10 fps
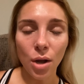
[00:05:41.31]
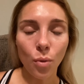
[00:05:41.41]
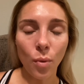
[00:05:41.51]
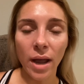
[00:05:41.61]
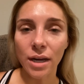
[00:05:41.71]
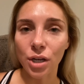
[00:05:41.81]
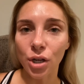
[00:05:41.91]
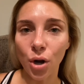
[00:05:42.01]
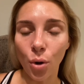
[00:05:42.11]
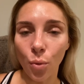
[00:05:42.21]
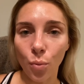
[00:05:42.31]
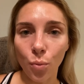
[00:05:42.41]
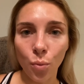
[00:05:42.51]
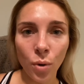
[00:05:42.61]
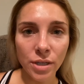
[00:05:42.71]
when, you know,
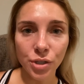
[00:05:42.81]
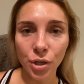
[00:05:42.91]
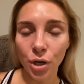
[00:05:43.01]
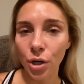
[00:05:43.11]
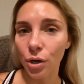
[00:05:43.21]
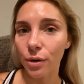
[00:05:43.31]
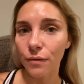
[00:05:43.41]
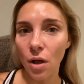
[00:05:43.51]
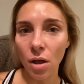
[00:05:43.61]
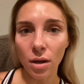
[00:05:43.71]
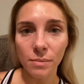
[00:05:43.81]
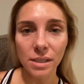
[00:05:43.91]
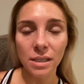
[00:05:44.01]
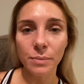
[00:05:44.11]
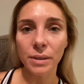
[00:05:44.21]
winter or fall comes
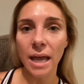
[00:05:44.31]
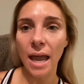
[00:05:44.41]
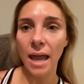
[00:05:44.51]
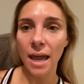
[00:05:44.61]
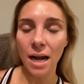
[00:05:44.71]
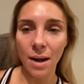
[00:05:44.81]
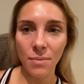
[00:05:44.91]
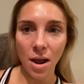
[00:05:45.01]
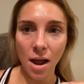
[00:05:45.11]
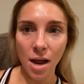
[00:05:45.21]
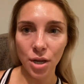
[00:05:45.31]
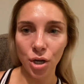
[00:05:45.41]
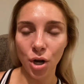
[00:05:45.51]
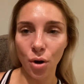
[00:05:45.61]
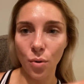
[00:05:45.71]
into play and I'm not, you
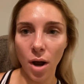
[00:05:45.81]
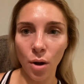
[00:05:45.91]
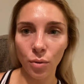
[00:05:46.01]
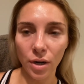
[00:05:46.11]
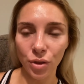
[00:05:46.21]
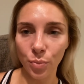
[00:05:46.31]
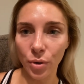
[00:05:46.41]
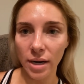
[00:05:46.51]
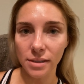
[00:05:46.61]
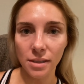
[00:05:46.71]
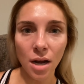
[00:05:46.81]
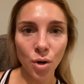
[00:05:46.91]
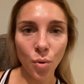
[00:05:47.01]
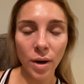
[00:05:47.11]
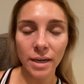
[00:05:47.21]
know, out in the bright sun
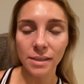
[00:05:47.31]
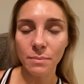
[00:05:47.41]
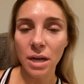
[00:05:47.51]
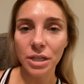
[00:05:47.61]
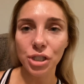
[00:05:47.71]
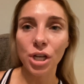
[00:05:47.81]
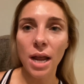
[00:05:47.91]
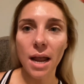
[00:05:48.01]
quite as much,